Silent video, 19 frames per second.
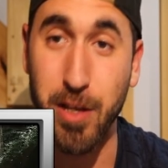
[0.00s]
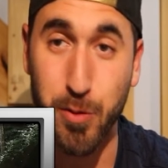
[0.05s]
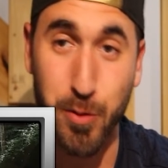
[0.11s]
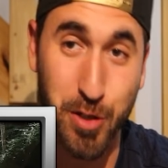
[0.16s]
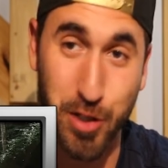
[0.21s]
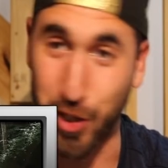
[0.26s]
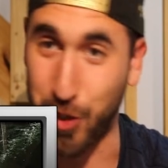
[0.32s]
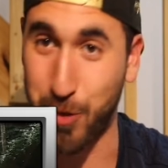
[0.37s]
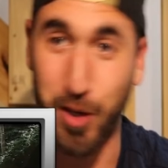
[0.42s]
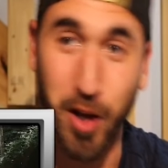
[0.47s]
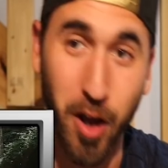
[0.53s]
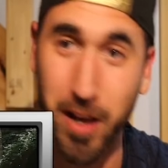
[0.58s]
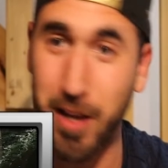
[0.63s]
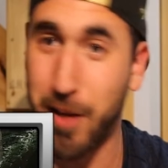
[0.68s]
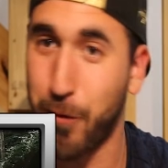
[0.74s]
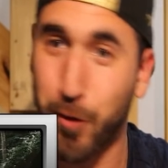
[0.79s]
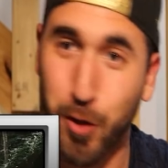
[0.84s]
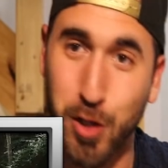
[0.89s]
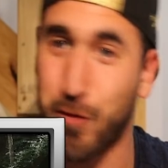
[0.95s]
So we're just
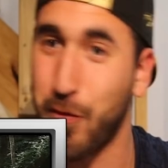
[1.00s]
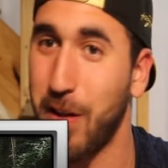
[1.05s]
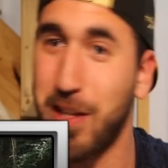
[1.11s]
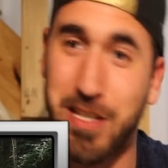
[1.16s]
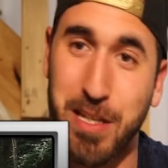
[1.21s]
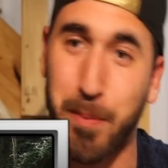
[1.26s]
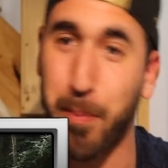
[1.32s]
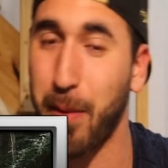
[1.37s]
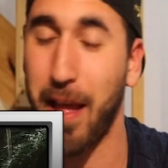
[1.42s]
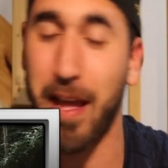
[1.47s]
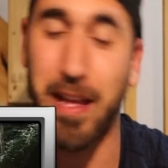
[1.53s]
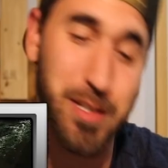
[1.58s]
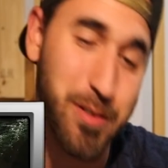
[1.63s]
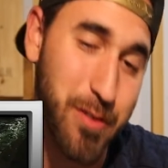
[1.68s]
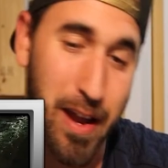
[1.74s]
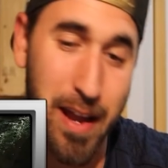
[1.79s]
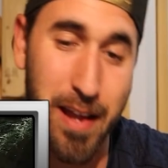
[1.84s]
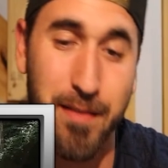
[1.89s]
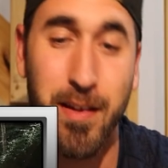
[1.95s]
gunning for those Frenzy Plants,
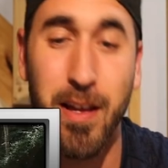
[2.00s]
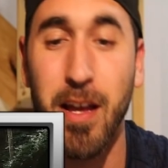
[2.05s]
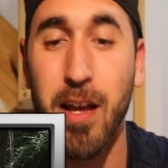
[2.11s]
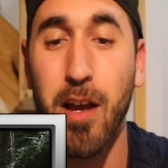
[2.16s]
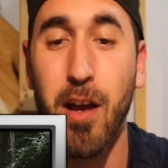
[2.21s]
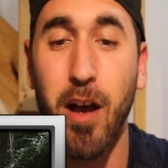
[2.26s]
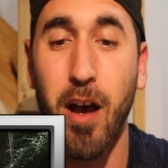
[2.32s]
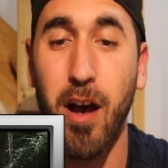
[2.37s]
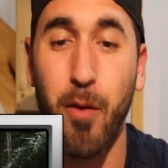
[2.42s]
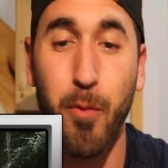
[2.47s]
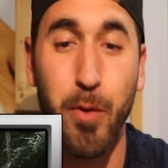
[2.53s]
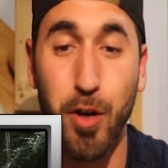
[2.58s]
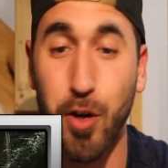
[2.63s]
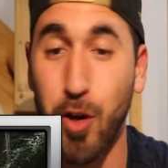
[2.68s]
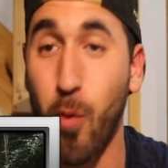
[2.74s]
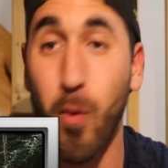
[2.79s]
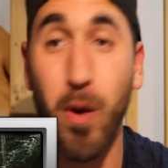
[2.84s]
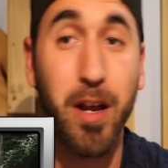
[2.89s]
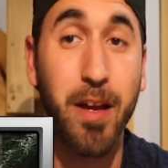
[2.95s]
right? We don't
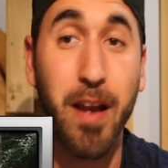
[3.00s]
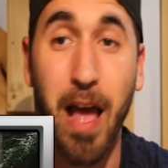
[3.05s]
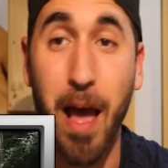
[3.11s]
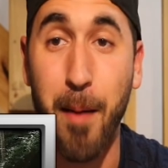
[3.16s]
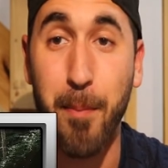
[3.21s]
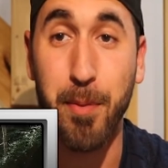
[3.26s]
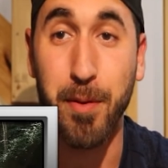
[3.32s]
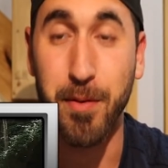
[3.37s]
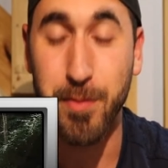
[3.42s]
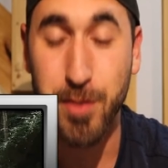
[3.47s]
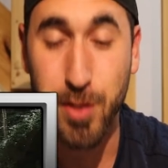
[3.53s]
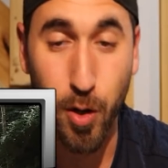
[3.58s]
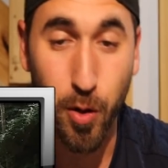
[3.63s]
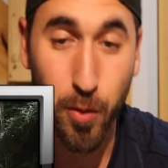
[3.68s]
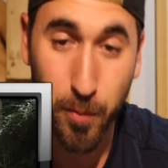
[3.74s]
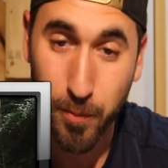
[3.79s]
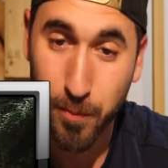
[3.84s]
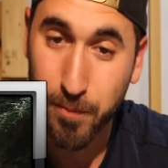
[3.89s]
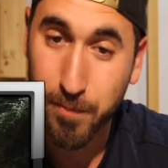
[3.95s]
know what could happen. So